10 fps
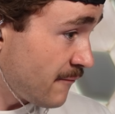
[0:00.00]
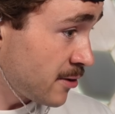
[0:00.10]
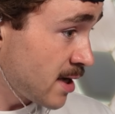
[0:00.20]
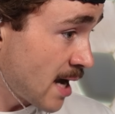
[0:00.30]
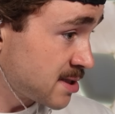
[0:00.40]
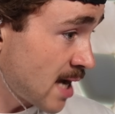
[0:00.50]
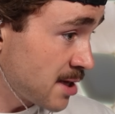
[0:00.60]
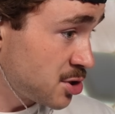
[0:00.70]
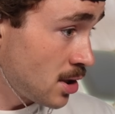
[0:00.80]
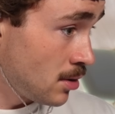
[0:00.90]
already got
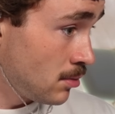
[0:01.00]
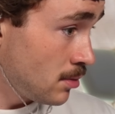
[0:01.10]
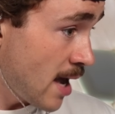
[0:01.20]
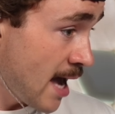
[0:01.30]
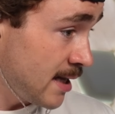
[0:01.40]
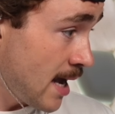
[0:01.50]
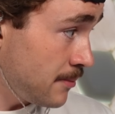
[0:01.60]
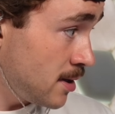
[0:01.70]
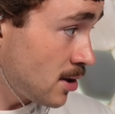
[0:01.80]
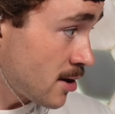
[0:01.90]
Sancho,
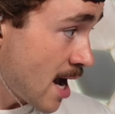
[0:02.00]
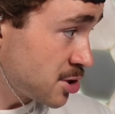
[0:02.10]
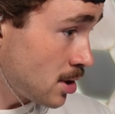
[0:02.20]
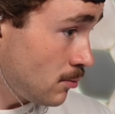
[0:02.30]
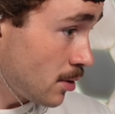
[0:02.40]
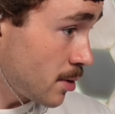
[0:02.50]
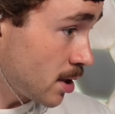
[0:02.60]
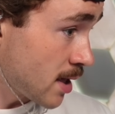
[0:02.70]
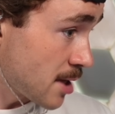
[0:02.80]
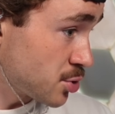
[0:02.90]
Adeyemi, Garnacho. What are we
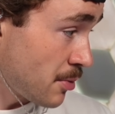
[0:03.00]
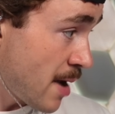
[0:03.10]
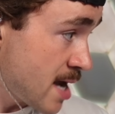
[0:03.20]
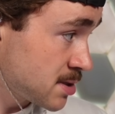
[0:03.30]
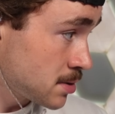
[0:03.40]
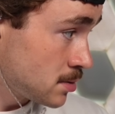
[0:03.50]
looking at? Dribble pass?